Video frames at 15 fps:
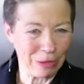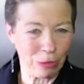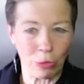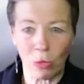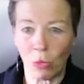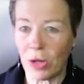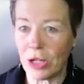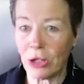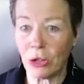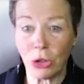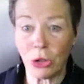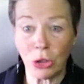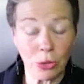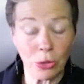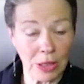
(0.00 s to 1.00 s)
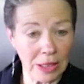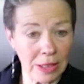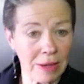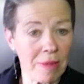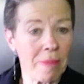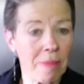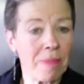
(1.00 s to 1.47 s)
what you're
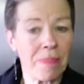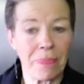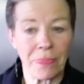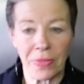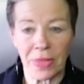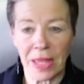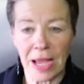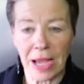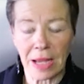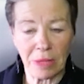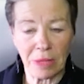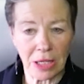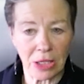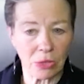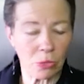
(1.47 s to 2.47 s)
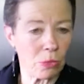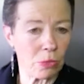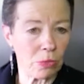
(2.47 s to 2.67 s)
doing, because